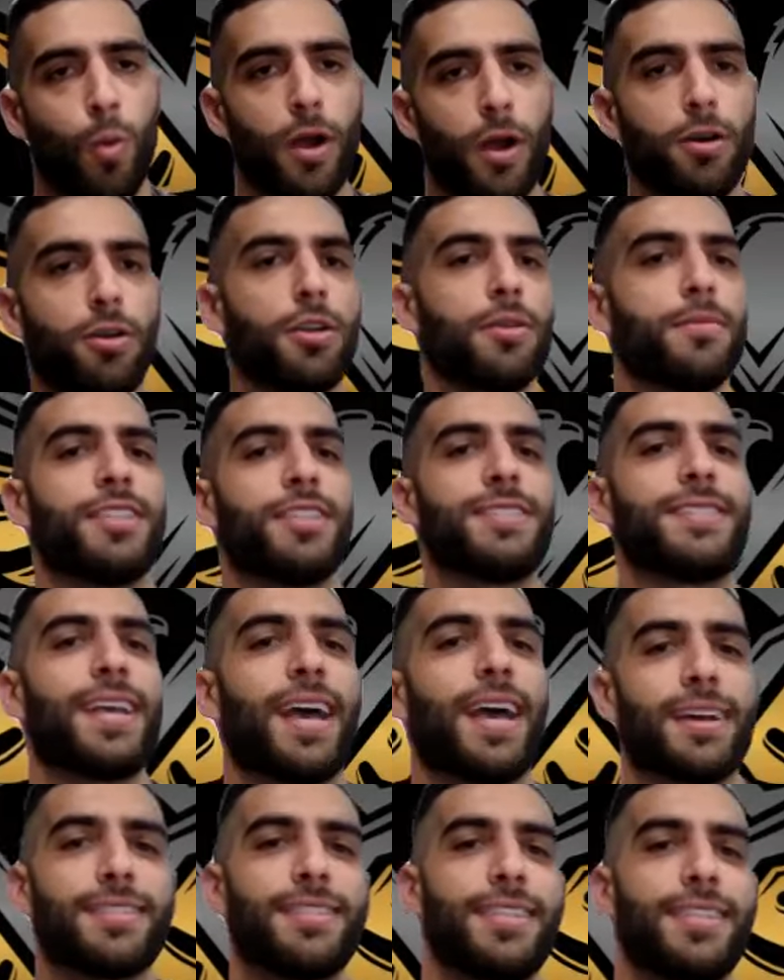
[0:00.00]
Welcome to
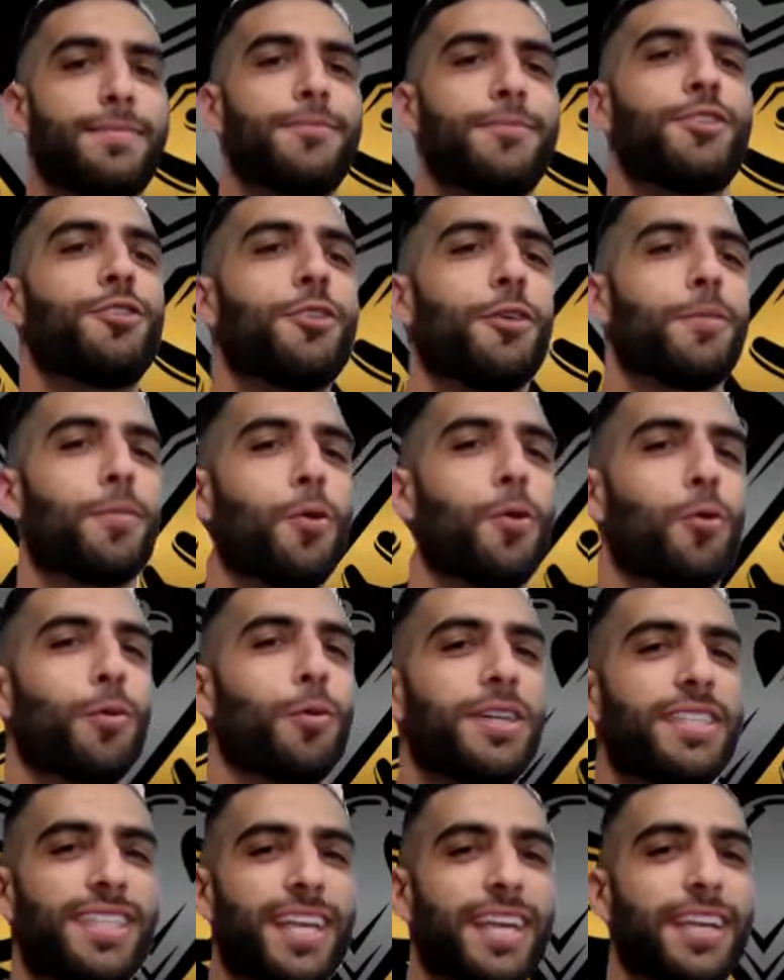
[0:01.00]
TAC Team Tune Up, where
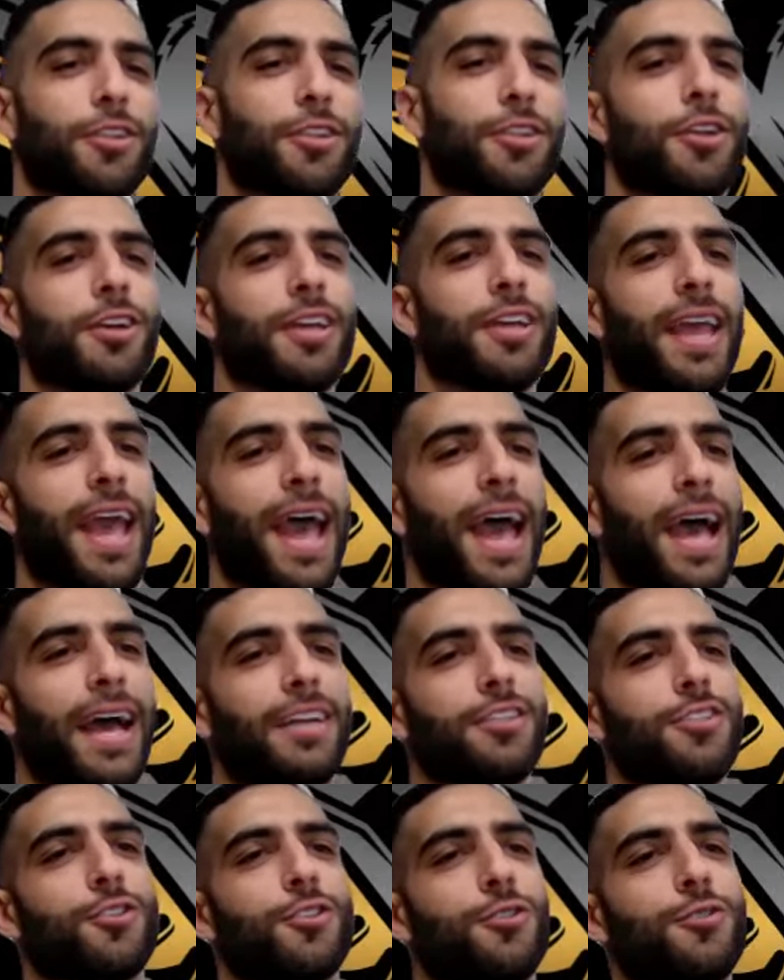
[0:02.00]
we take a look
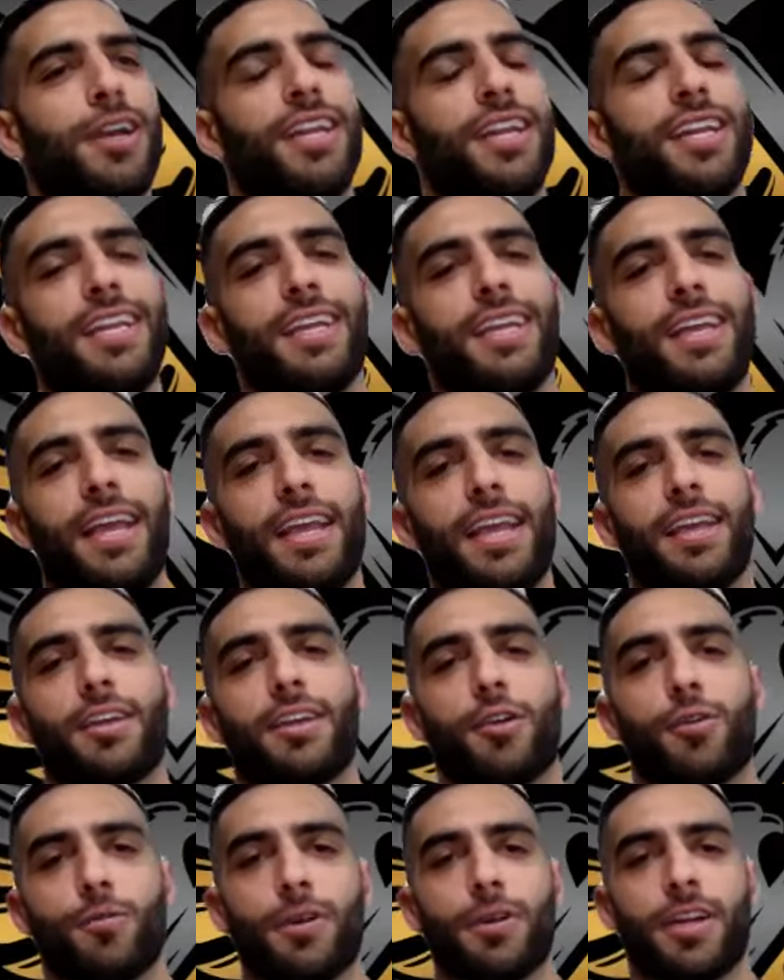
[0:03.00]
at training
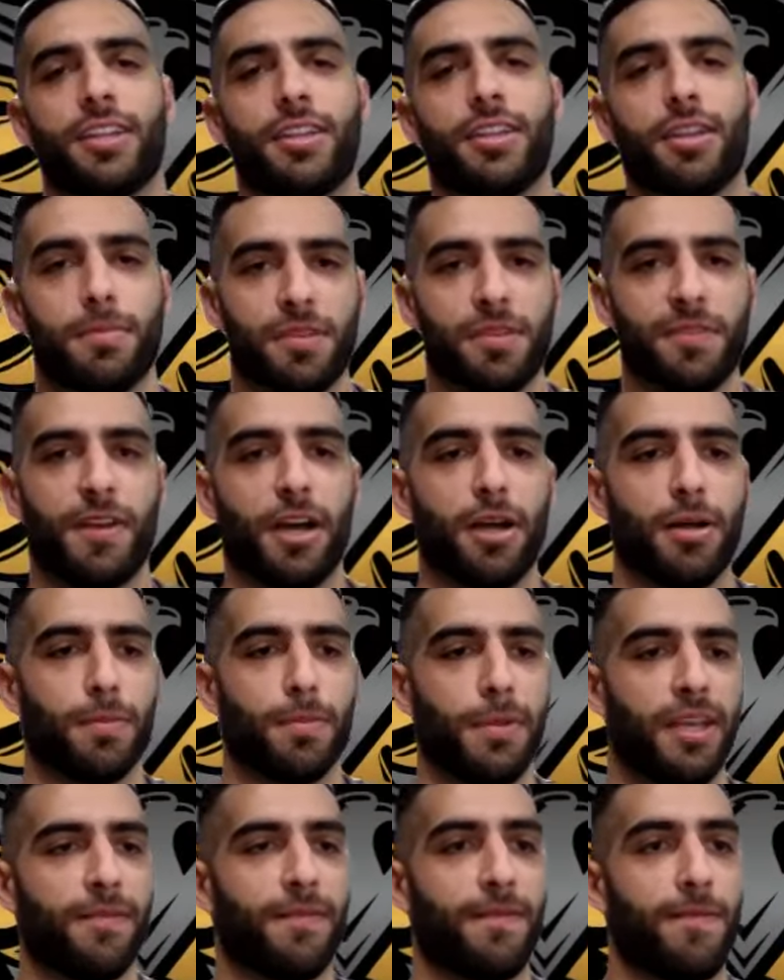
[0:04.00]
and curriculum
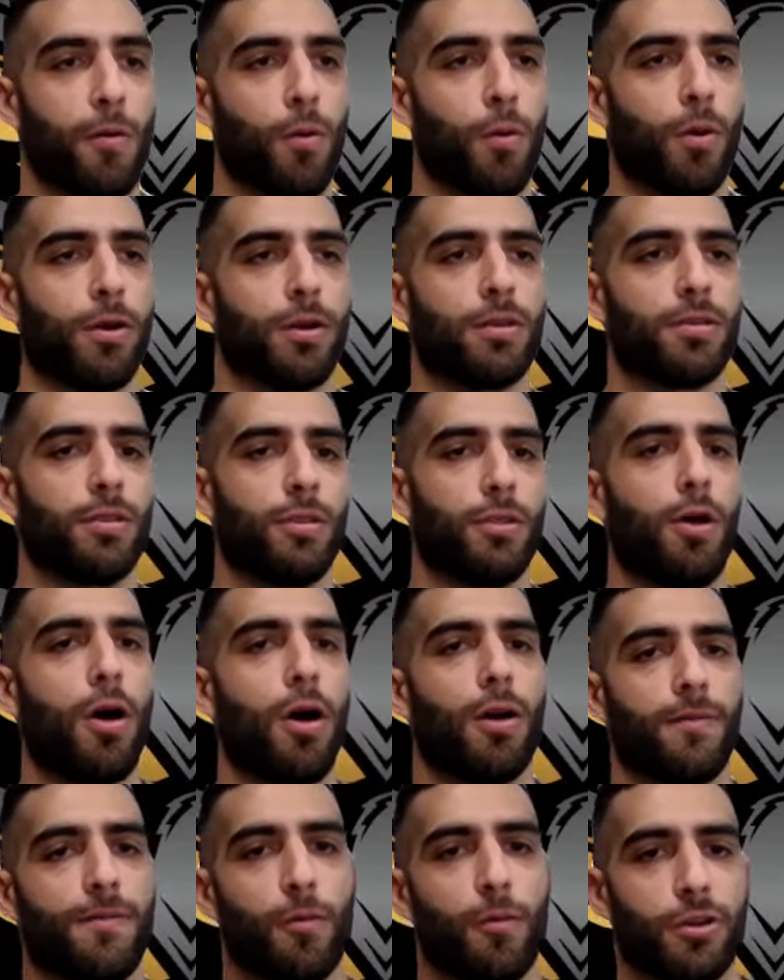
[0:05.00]
development for
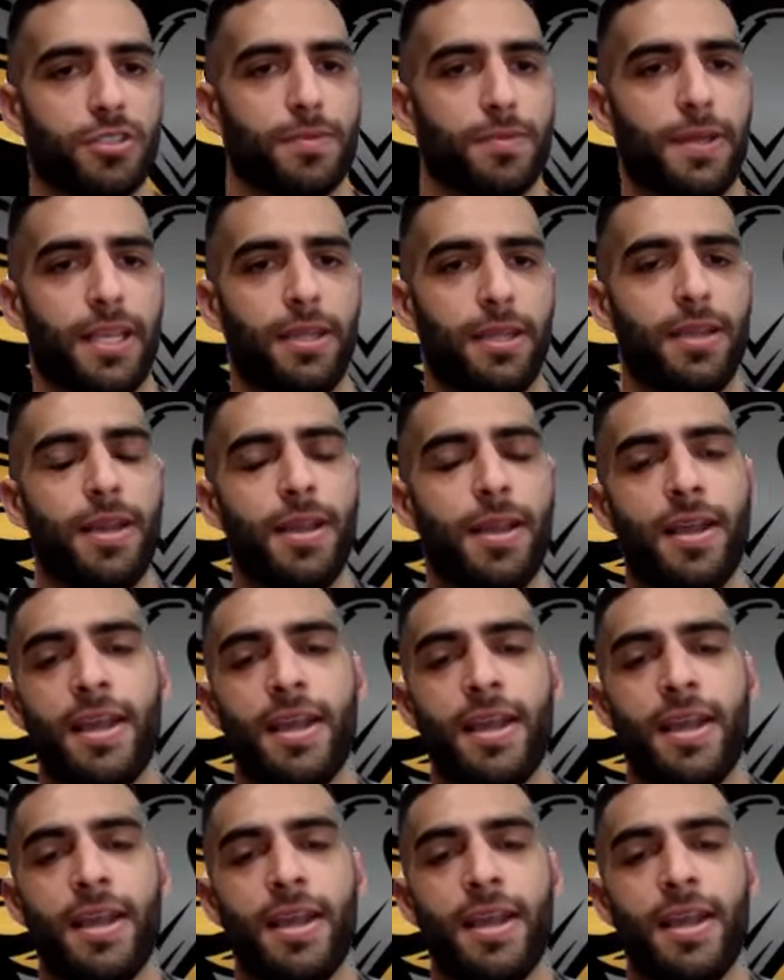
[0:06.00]
law enforcement.